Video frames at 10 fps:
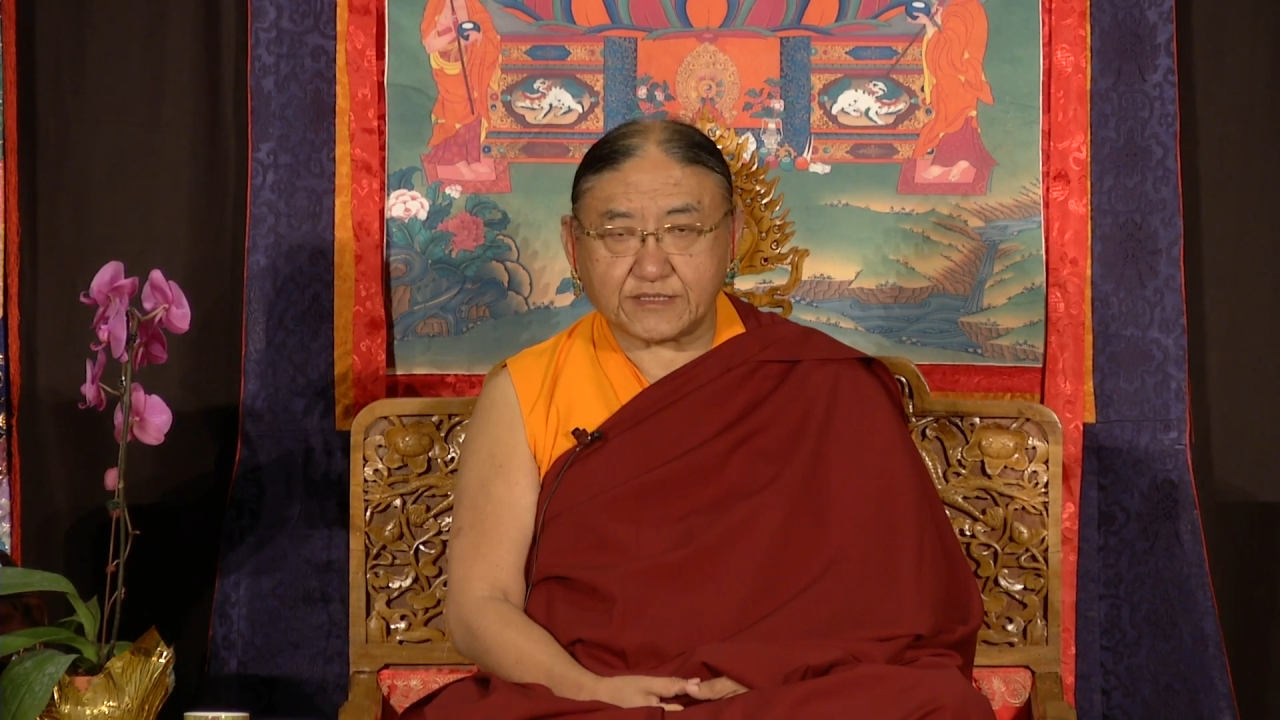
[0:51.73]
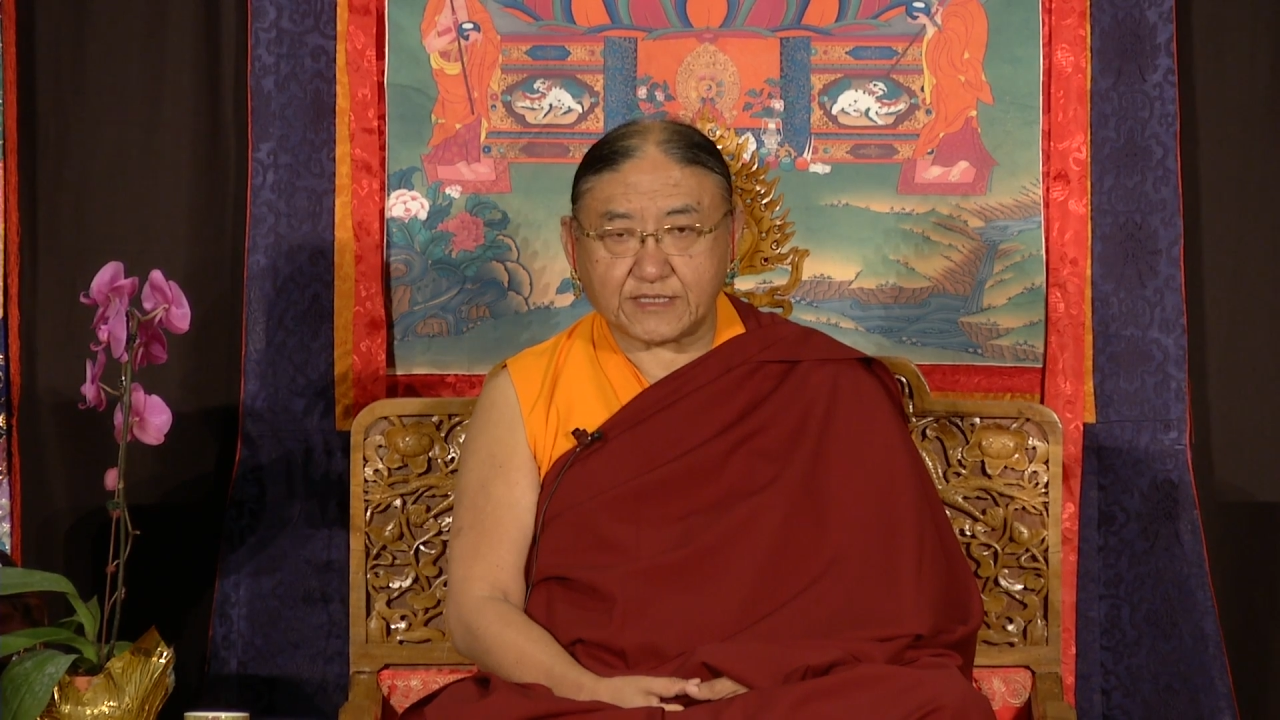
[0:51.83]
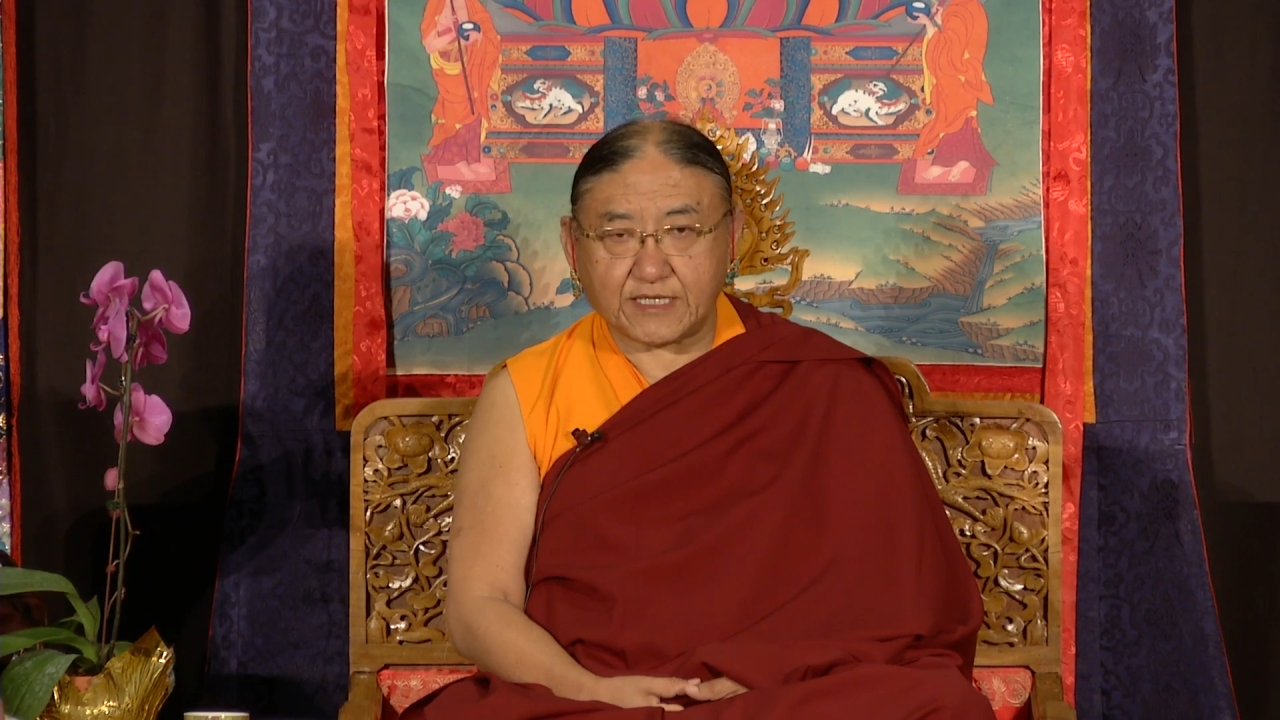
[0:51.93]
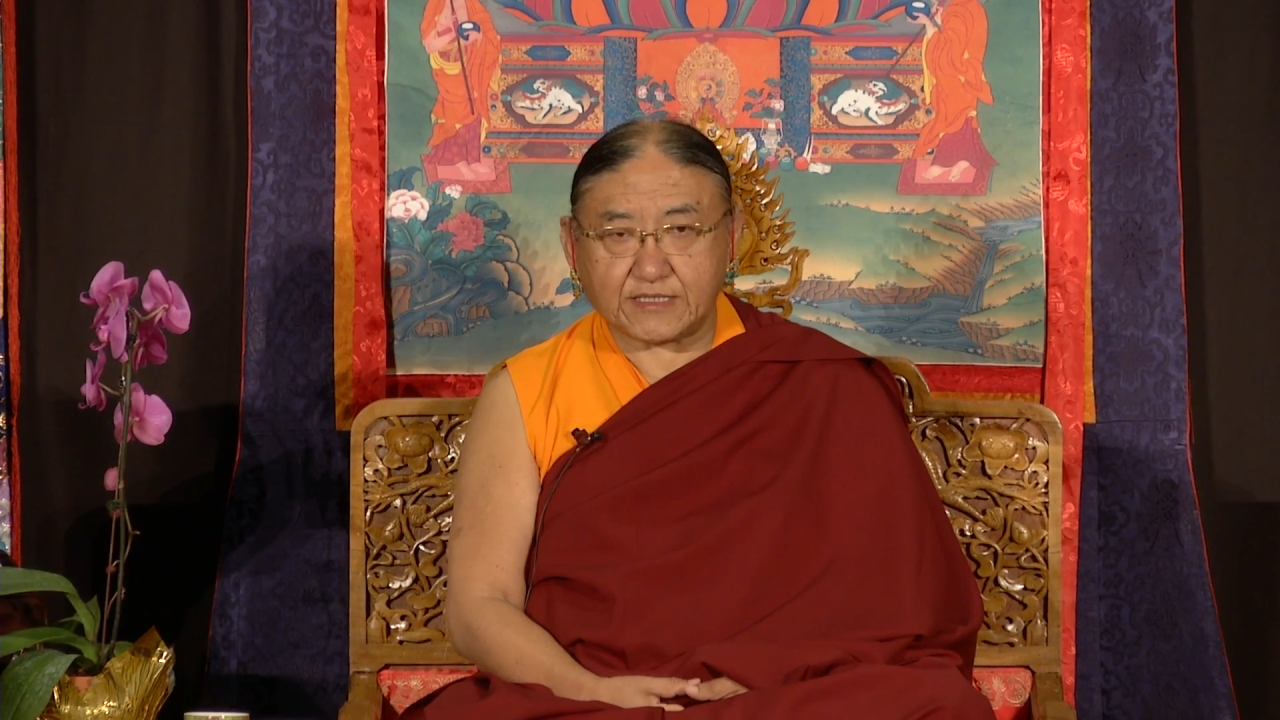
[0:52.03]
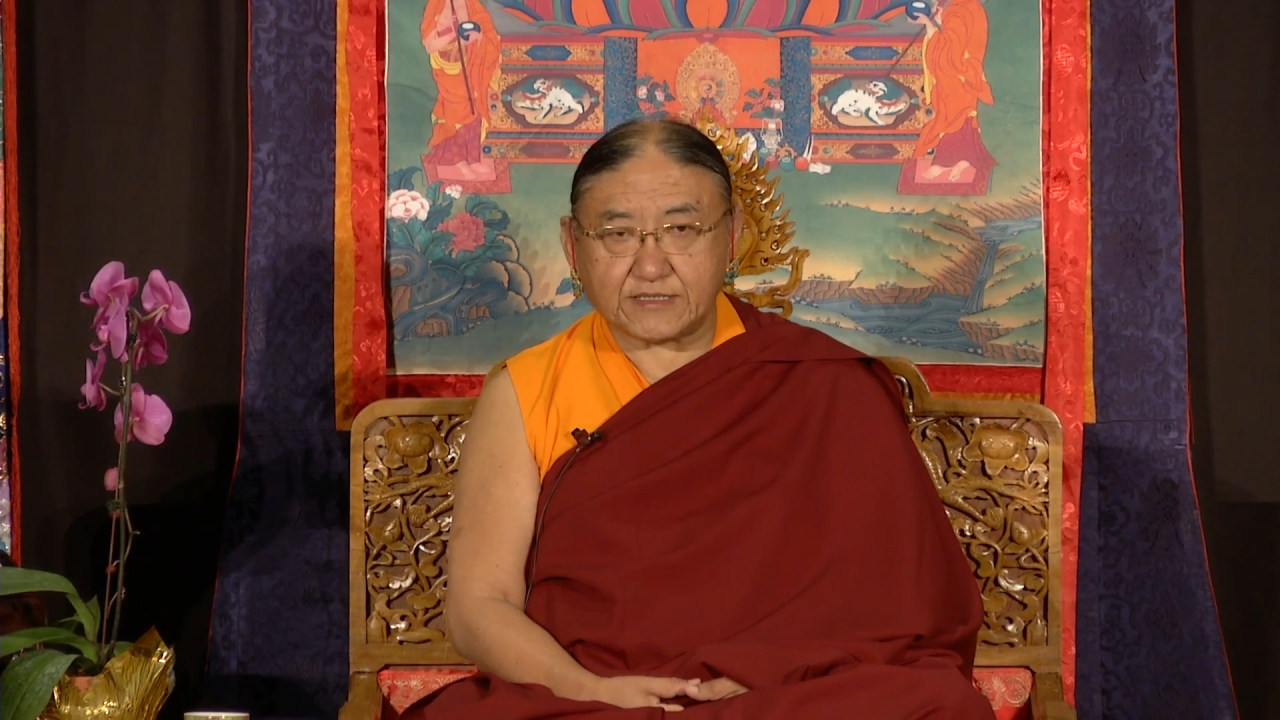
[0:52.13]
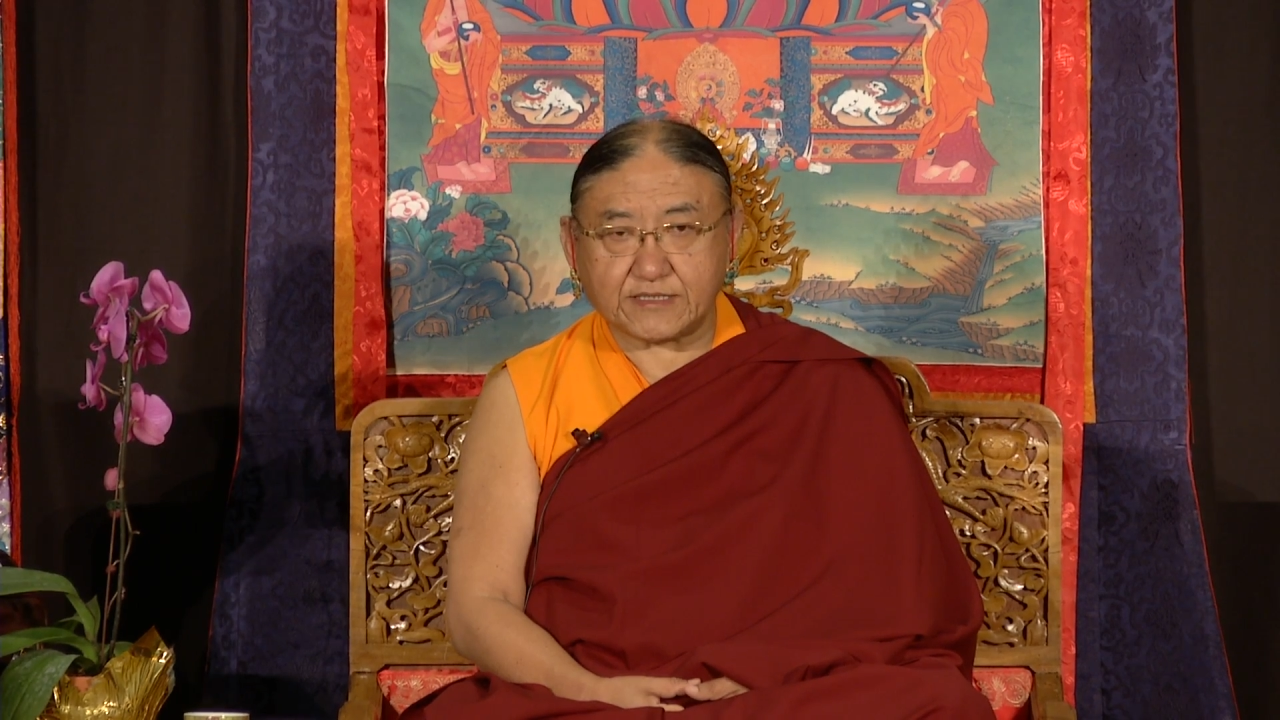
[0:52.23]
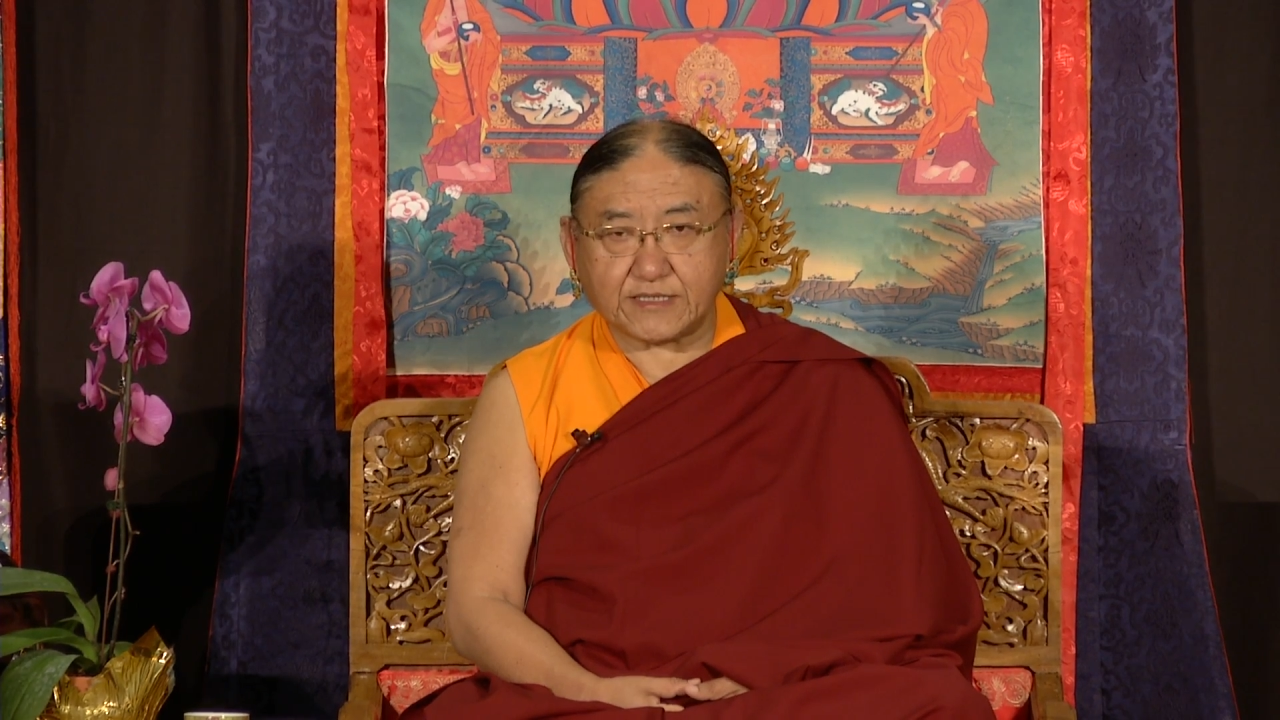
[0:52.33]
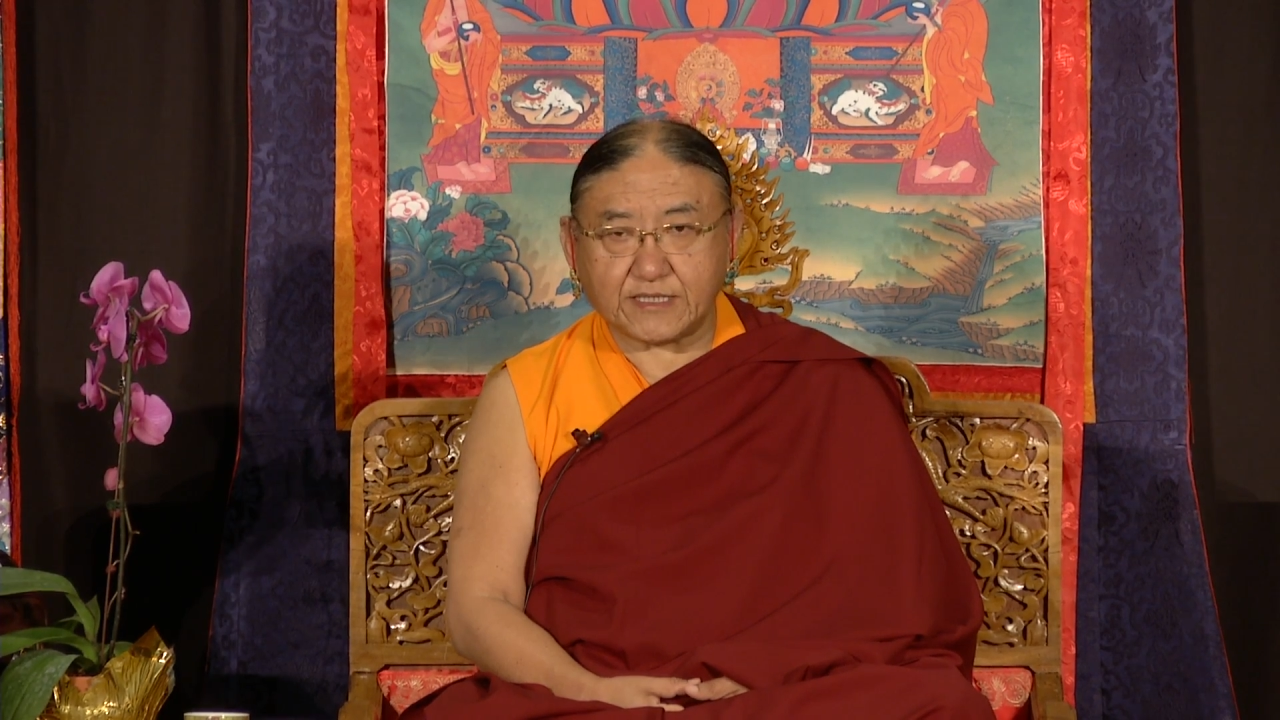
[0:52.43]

says